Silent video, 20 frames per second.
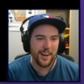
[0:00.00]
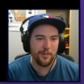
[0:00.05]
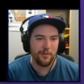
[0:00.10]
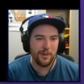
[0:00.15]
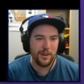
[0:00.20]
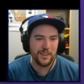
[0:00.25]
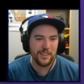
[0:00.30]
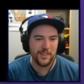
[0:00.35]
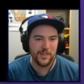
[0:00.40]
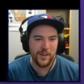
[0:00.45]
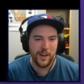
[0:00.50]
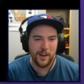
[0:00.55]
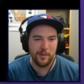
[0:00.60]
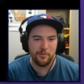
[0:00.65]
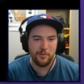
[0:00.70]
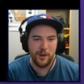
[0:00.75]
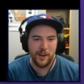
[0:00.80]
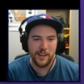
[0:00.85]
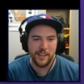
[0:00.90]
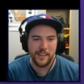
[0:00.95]
I wanted to try
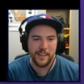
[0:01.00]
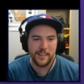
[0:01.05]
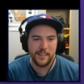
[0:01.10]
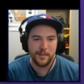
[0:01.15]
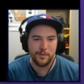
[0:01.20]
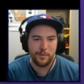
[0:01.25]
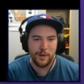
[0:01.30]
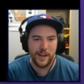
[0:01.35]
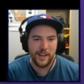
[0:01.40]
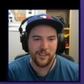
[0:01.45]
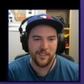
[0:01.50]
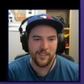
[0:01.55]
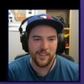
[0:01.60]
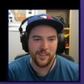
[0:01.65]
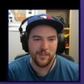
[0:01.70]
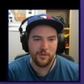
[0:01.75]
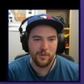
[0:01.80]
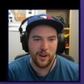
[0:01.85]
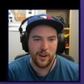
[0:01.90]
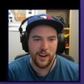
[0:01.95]
and walk that spider
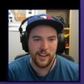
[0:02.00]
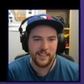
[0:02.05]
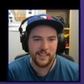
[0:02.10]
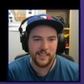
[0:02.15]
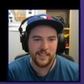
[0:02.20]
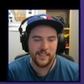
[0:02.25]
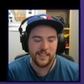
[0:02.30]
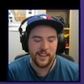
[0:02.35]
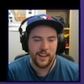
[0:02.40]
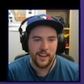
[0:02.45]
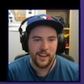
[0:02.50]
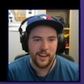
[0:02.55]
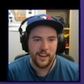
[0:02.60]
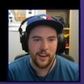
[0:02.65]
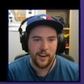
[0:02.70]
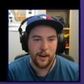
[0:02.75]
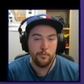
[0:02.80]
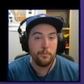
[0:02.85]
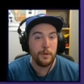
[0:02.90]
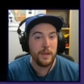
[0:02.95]
across
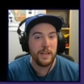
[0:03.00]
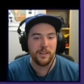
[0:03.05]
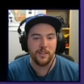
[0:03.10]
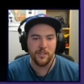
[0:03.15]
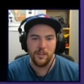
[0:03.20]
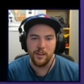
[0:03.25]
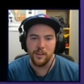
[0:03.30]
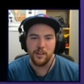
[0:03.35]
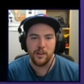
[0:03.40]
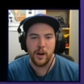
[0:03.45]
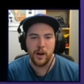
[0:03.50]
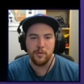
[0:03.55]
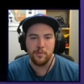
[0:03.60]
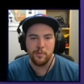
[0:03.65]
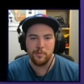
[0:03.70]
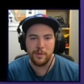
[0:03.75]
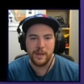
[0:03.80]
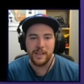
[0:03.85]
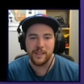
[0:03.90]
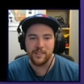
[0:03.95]
a beetle, call him
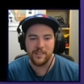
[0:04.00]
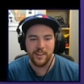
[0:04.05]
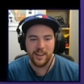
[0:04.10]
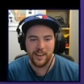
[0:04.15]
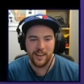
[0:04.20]
a beetle.